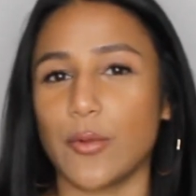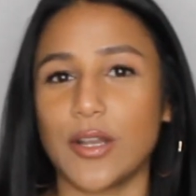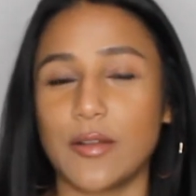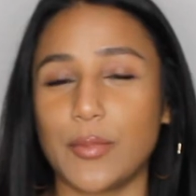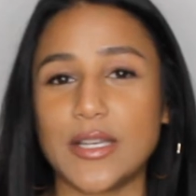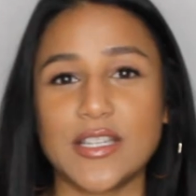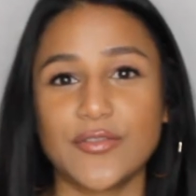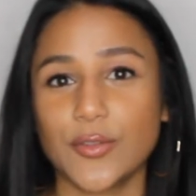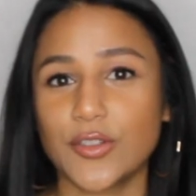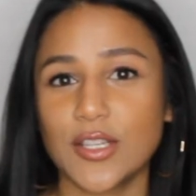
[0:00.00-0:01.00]
Would it have been
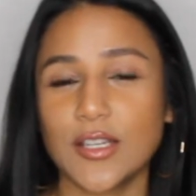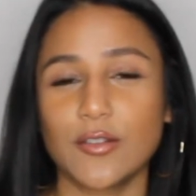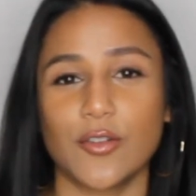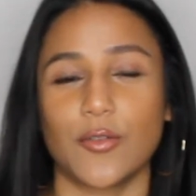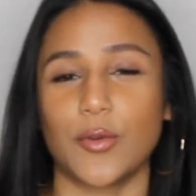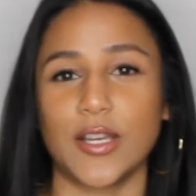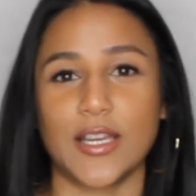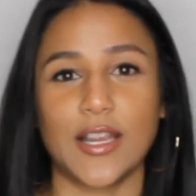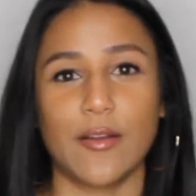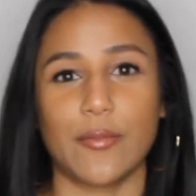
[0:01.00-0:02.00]
differently? You know, would
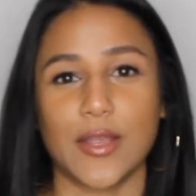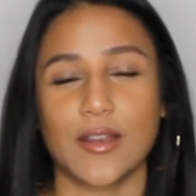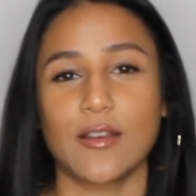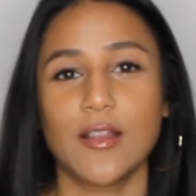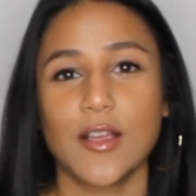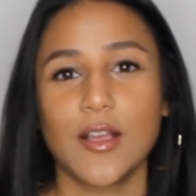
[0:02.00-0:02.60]
he have been